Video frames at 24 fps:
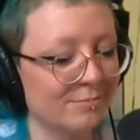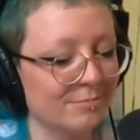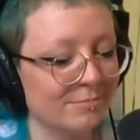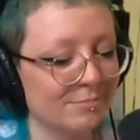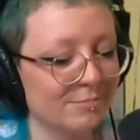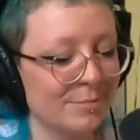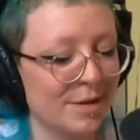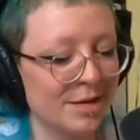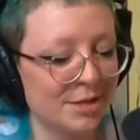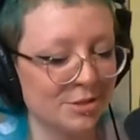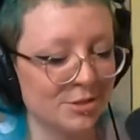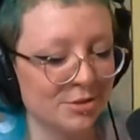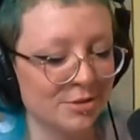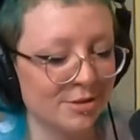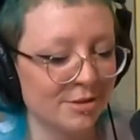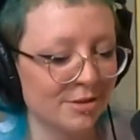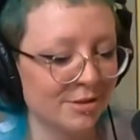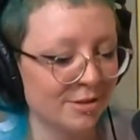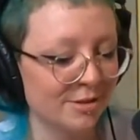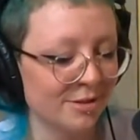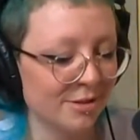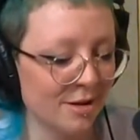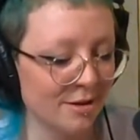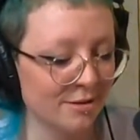make sure they're
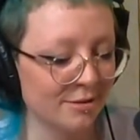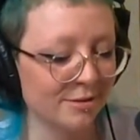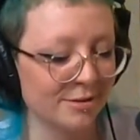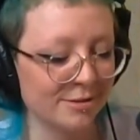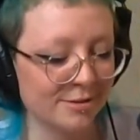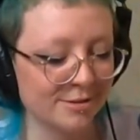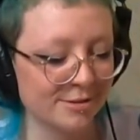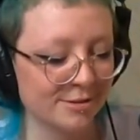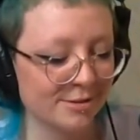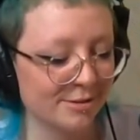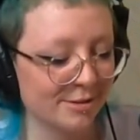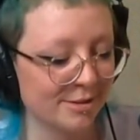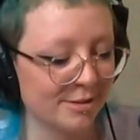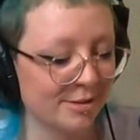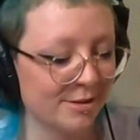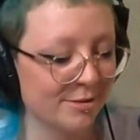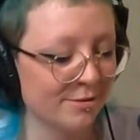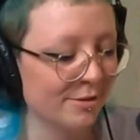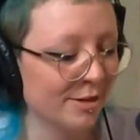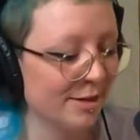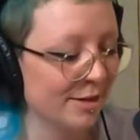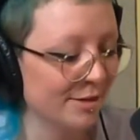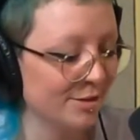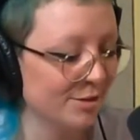good colors, you
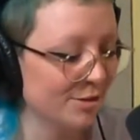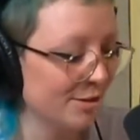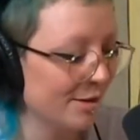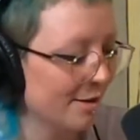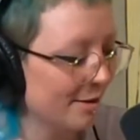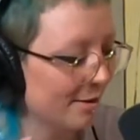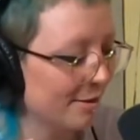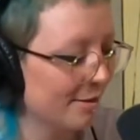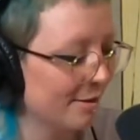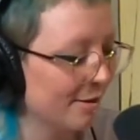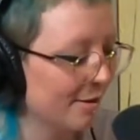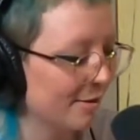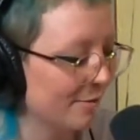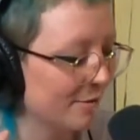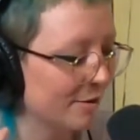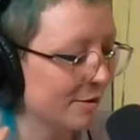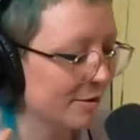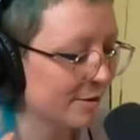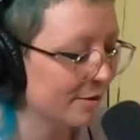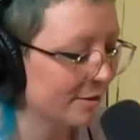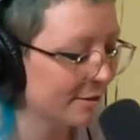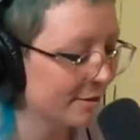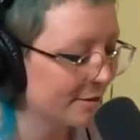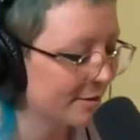know? Like, you just got to think of a
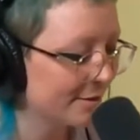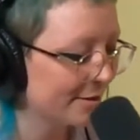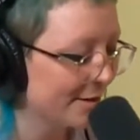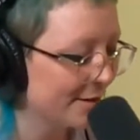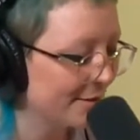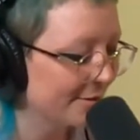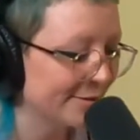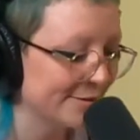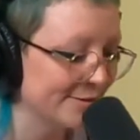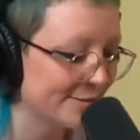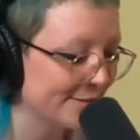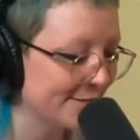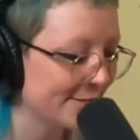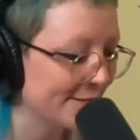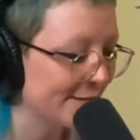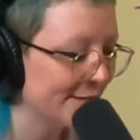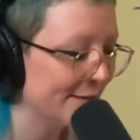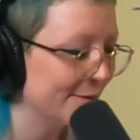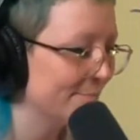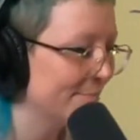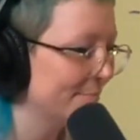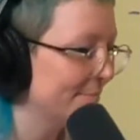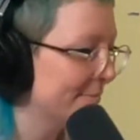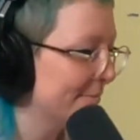good color
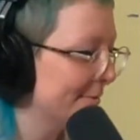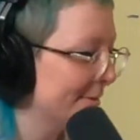scheme.